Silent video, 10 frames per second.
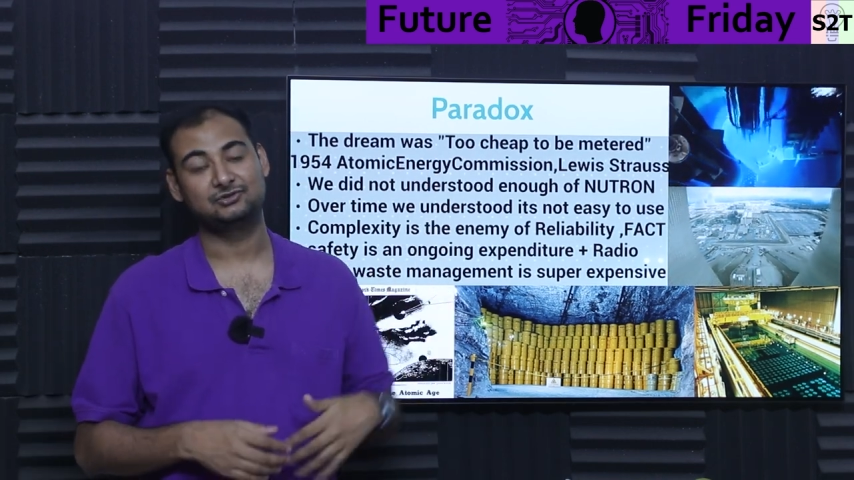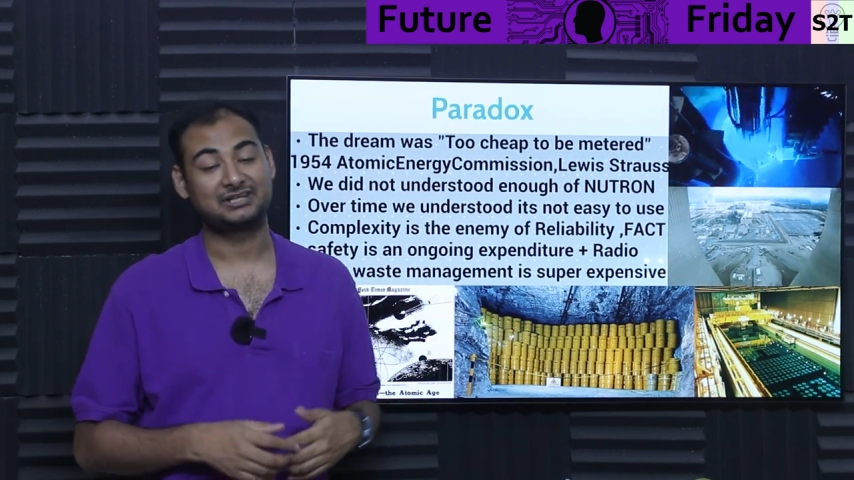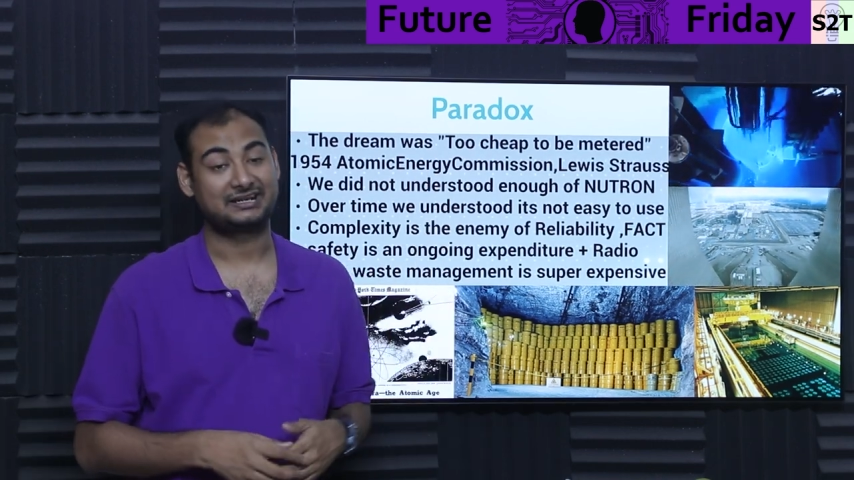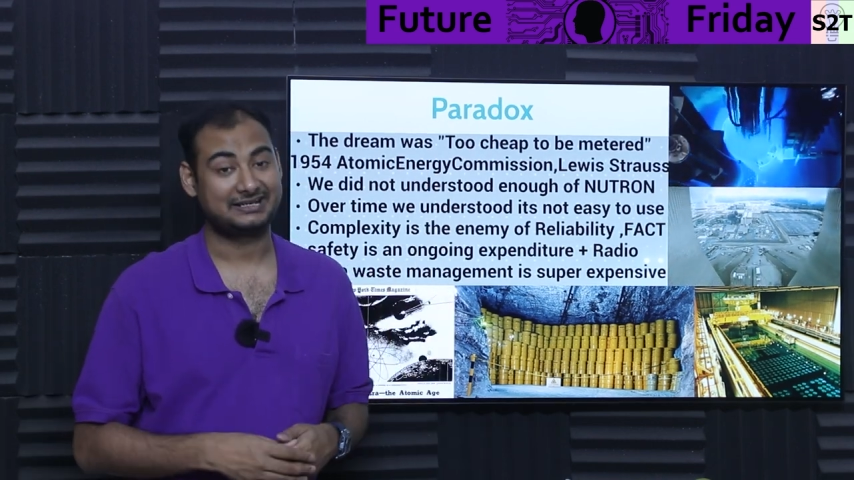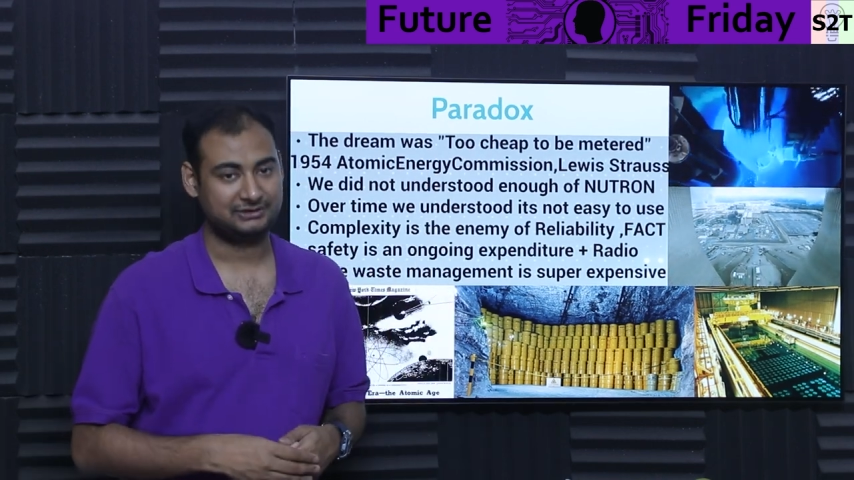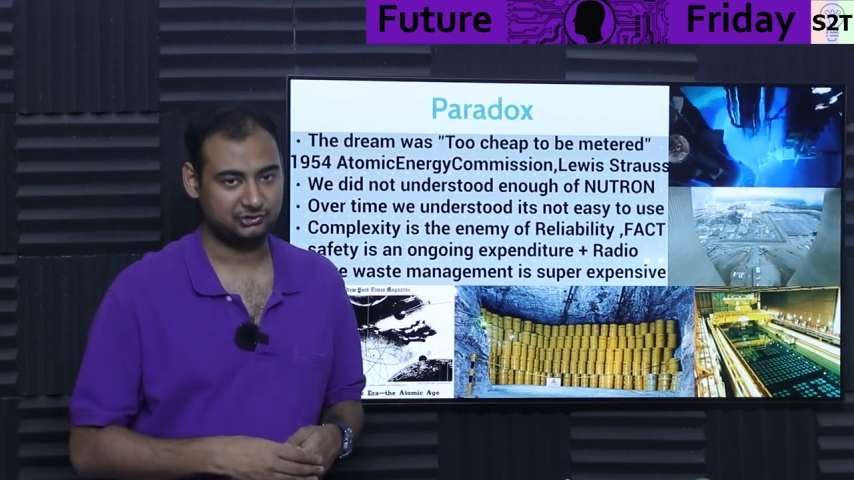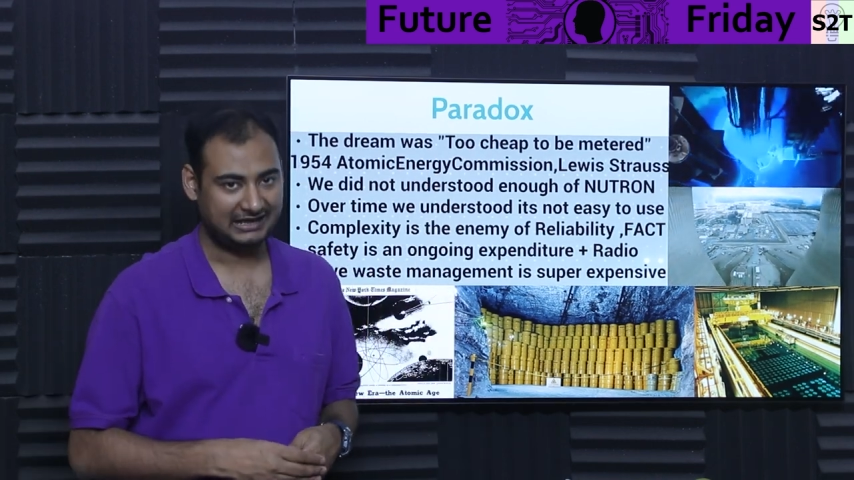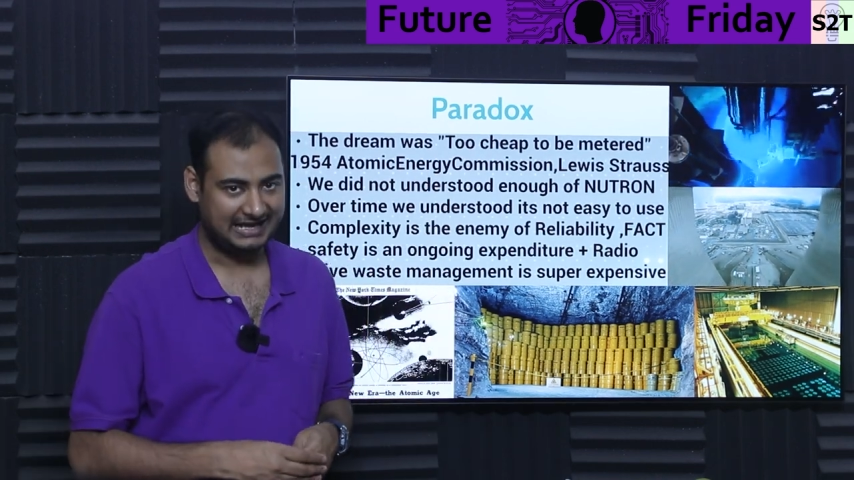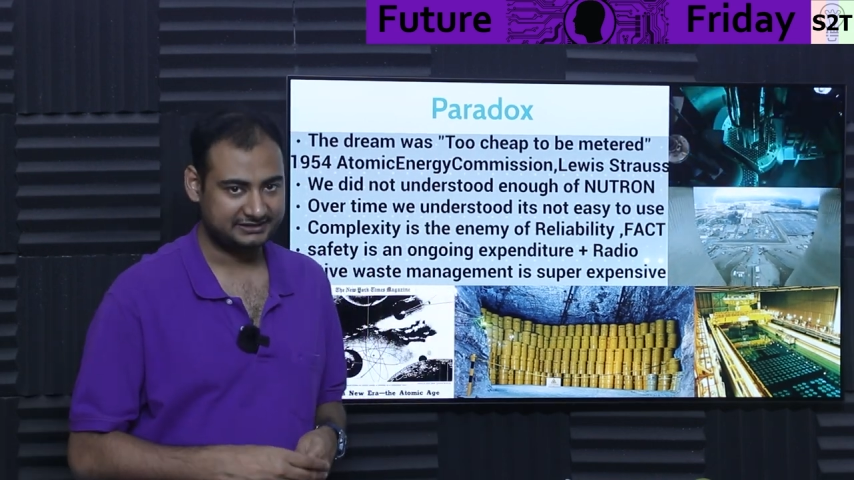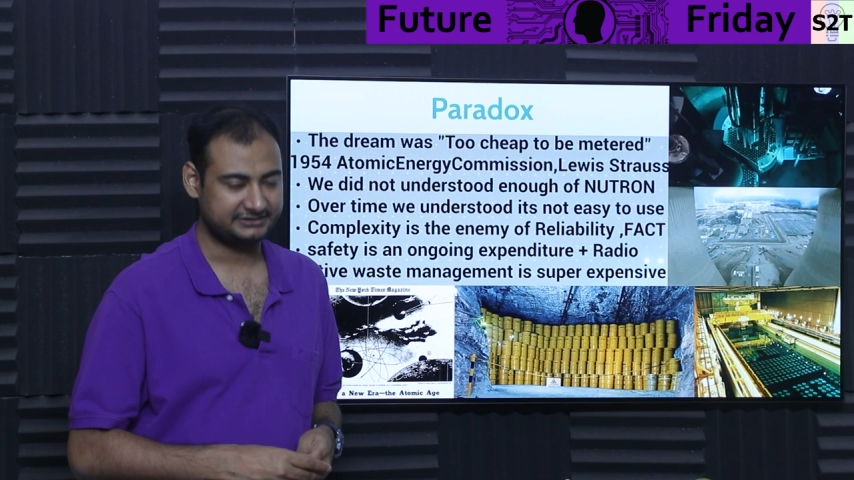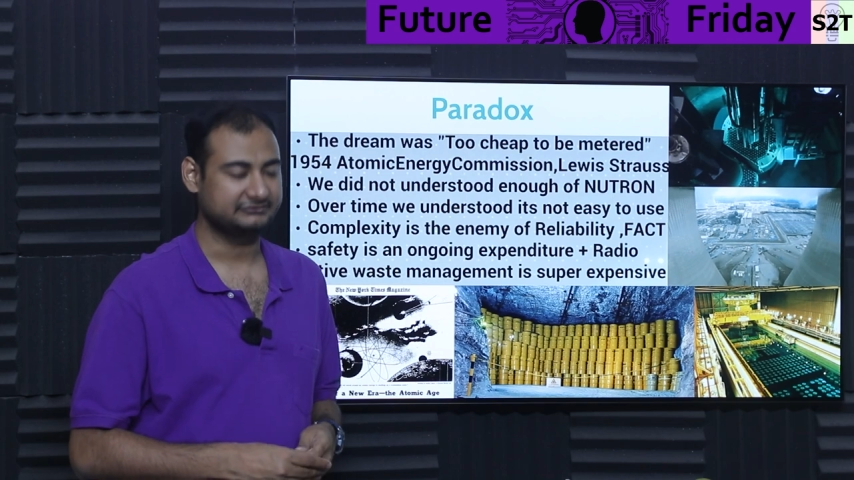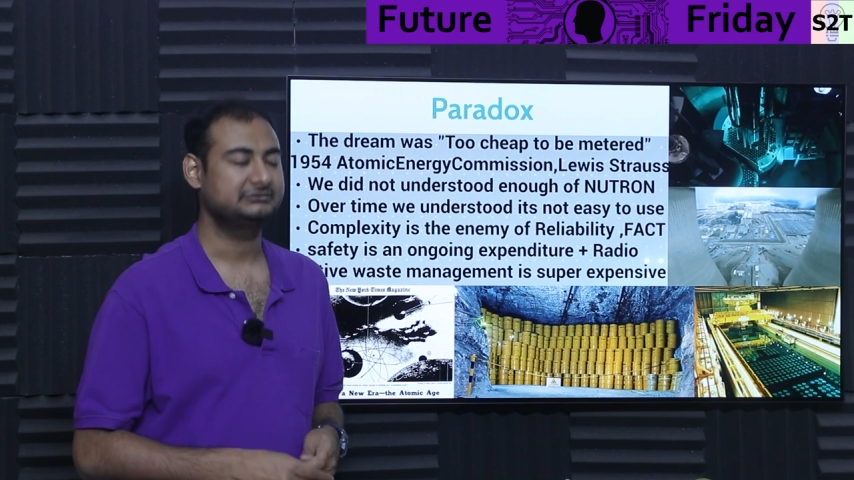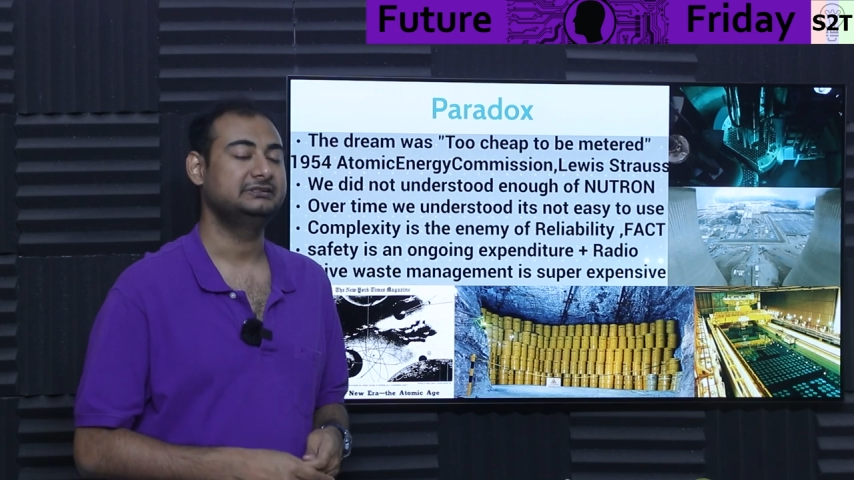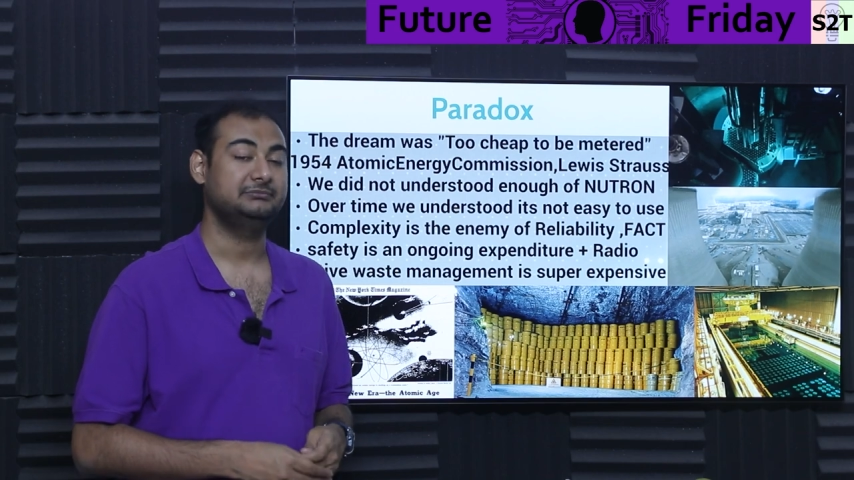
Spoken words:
Those are radioactive.